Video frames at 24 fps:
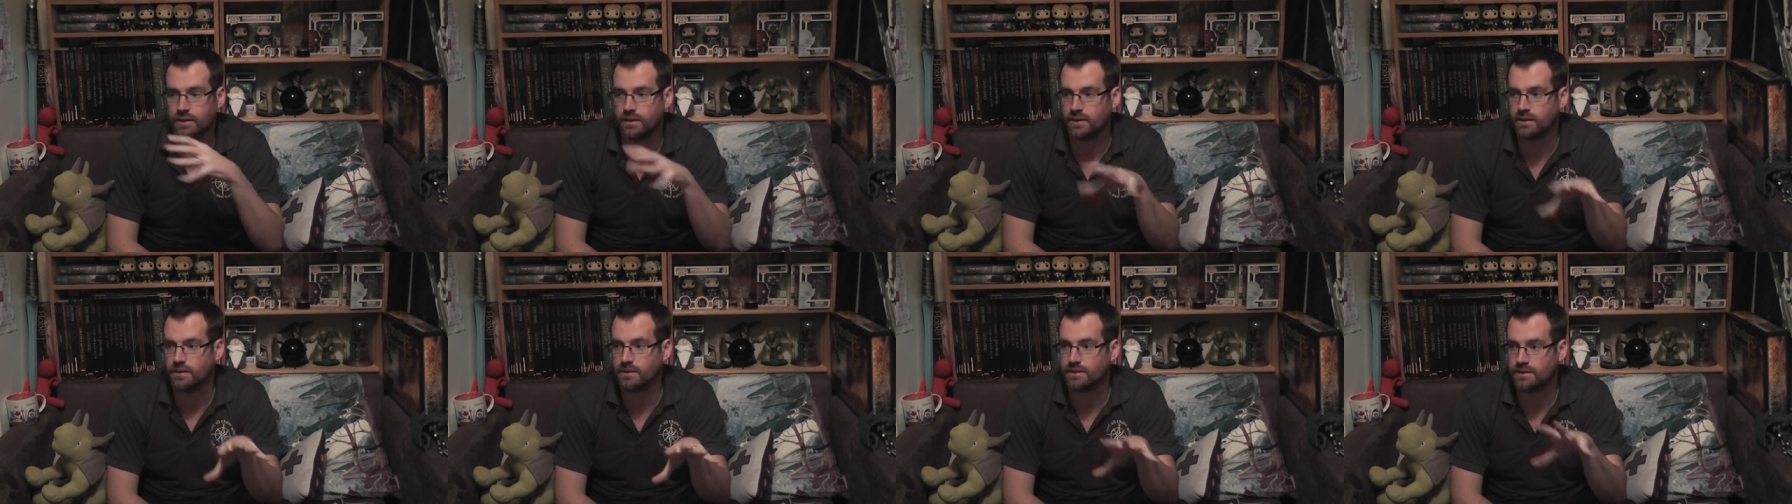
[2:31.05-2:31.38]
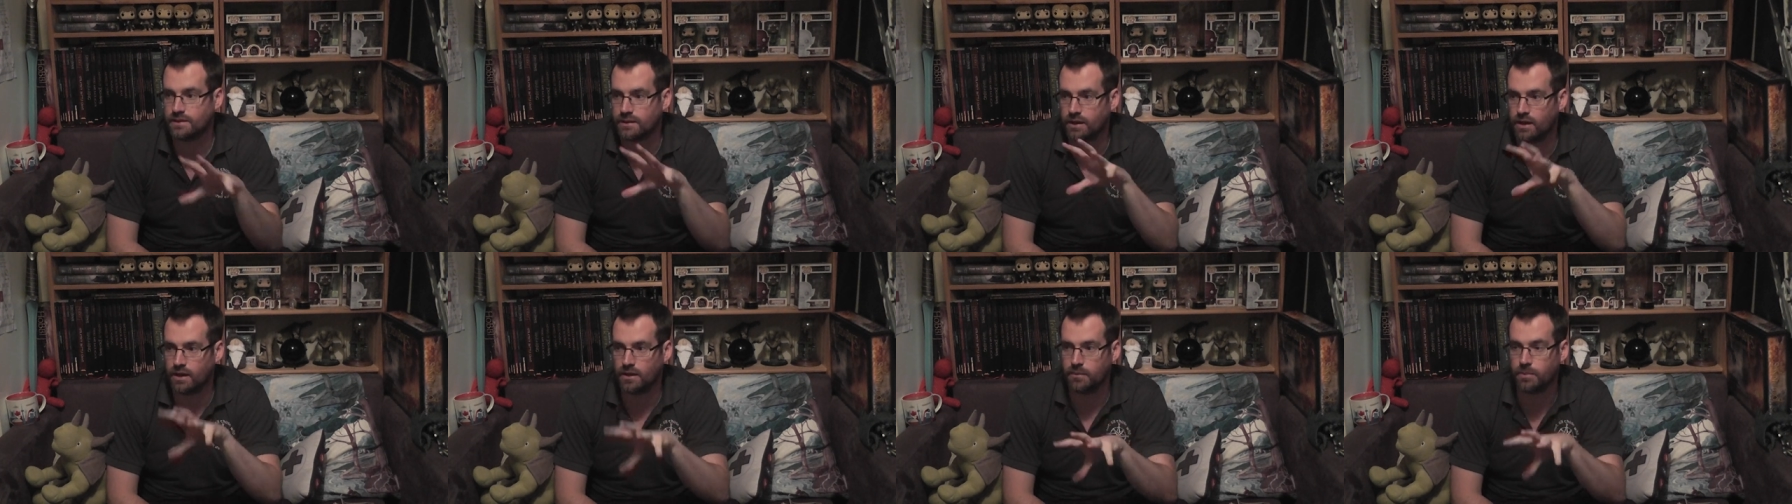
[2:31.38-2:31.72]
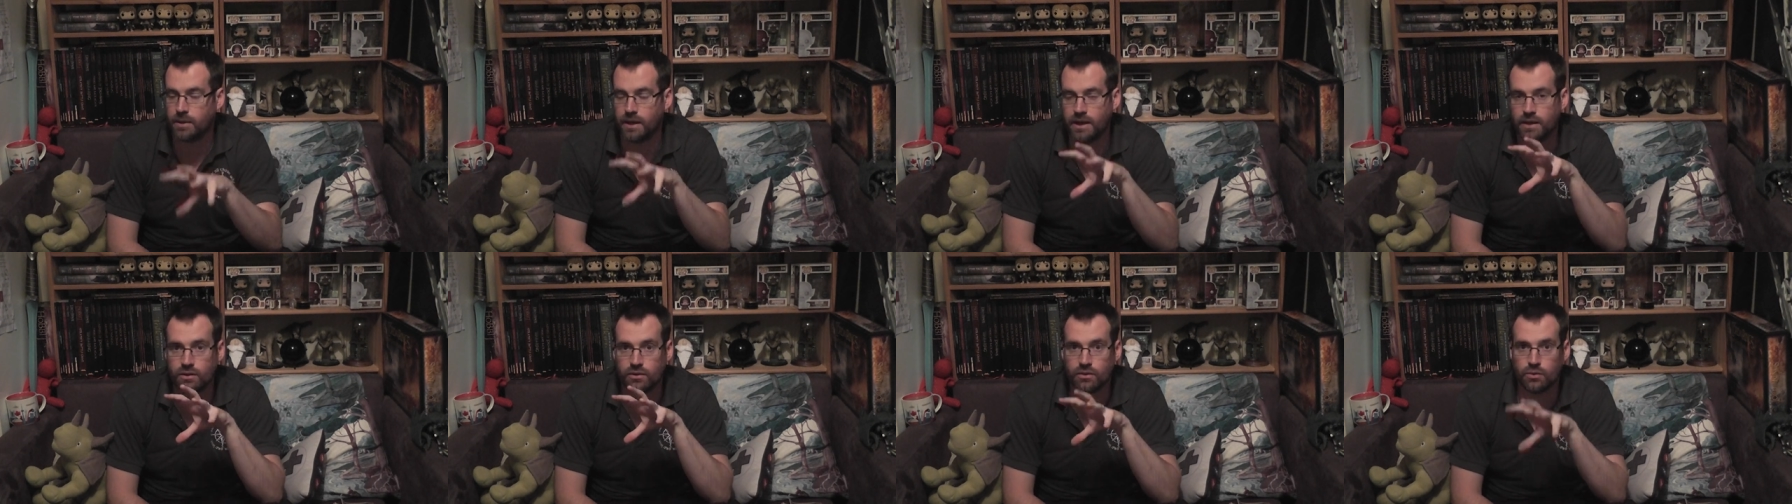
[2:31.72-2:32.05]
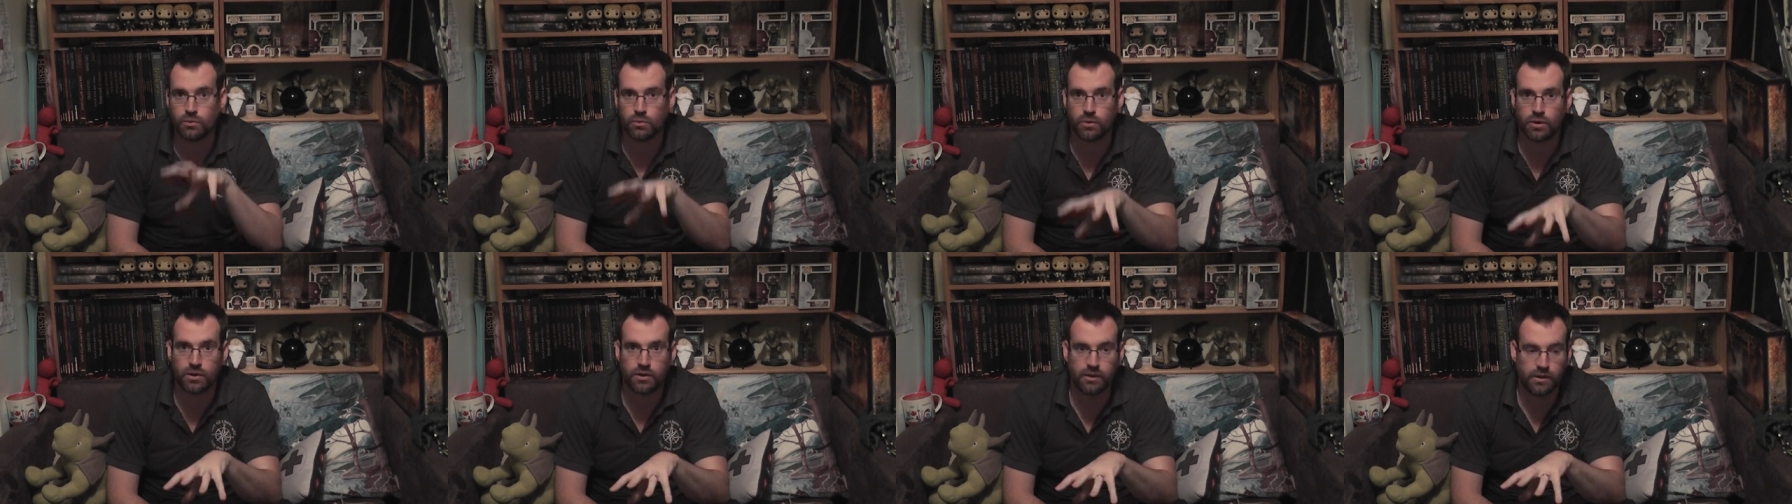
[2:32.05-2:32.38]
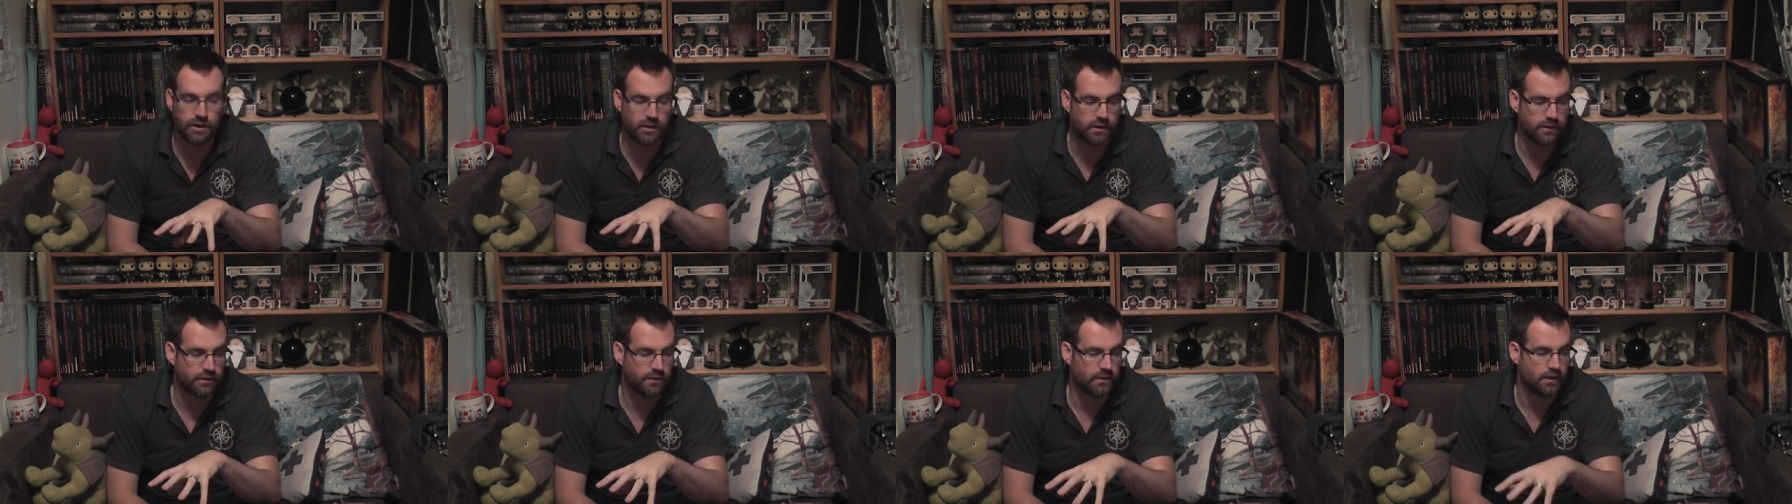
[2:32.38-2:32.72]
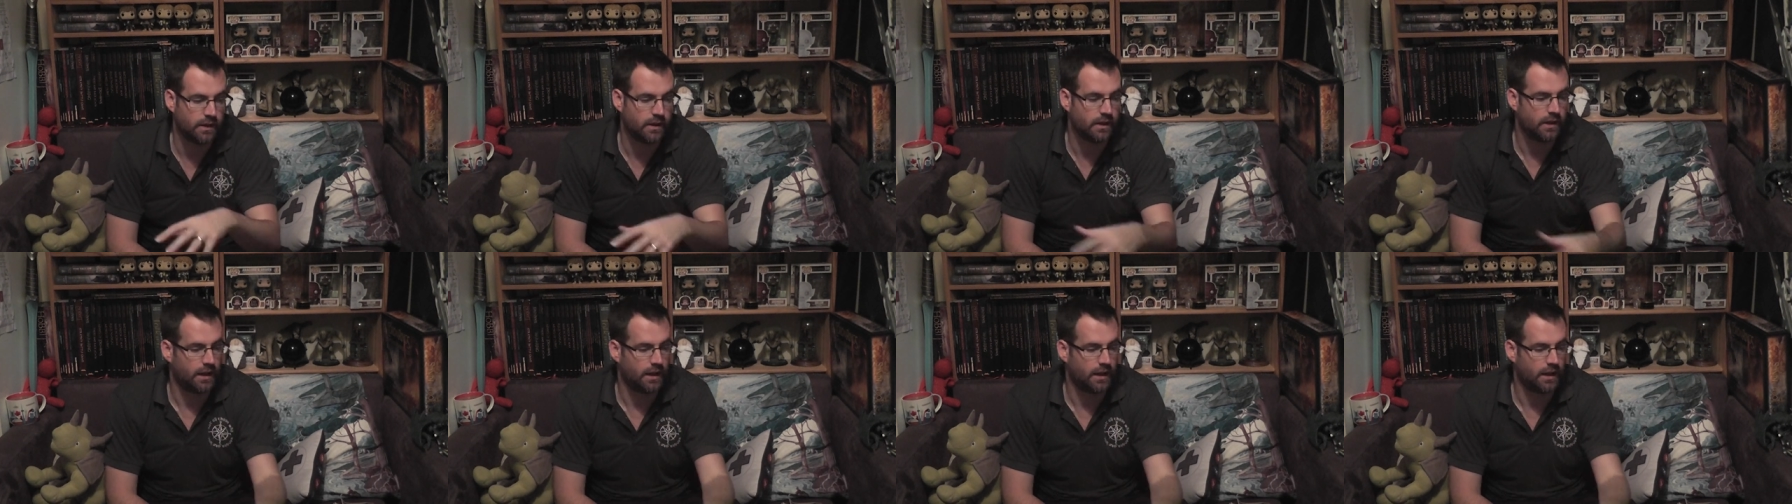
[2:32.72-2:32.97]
and started painting on the warriors.